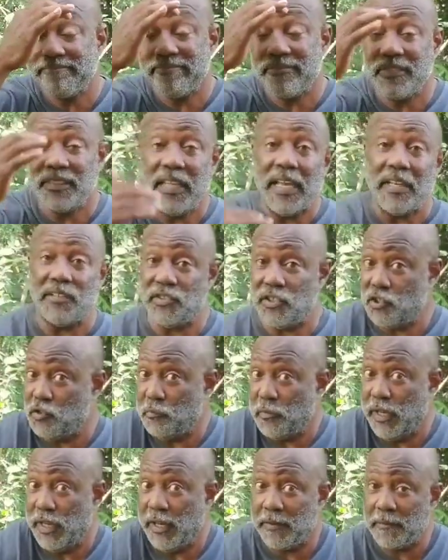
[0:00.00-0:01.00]
That's just
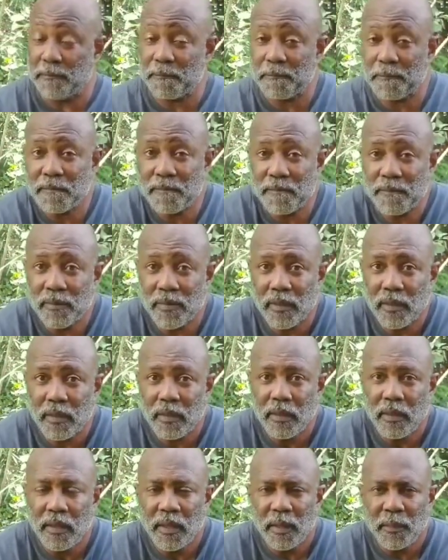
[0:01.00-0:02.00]
me.
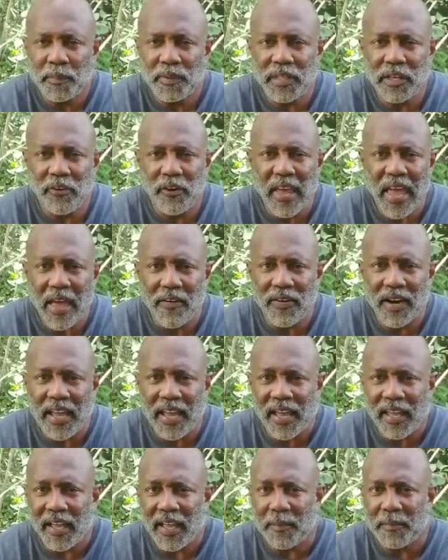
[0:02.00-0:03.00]
But there you have it.
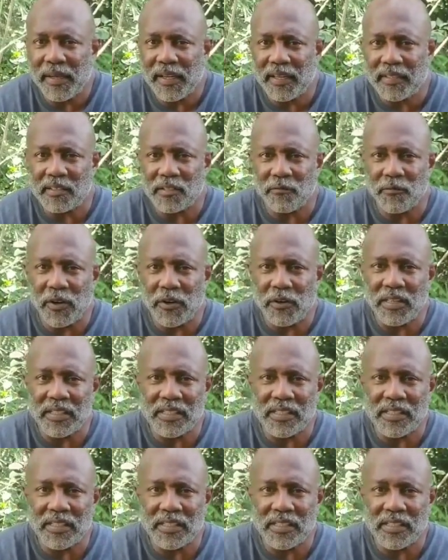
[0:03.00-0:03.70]
I mean, it's a really